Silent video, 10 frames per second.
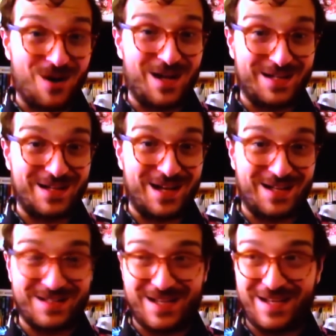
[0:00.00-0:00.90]
on
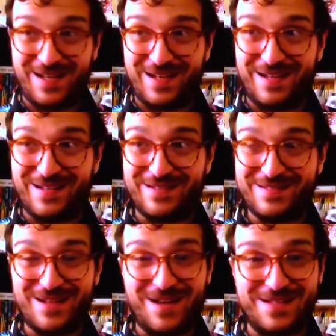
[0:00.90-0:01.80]

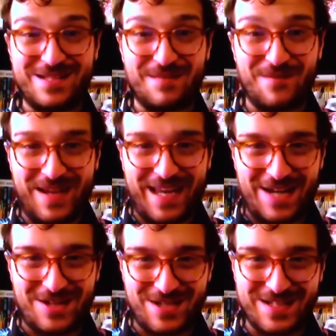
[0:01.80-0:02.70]
summer
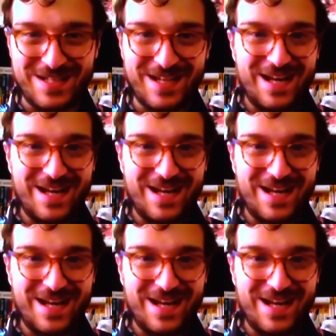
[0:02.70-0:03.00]
vacation.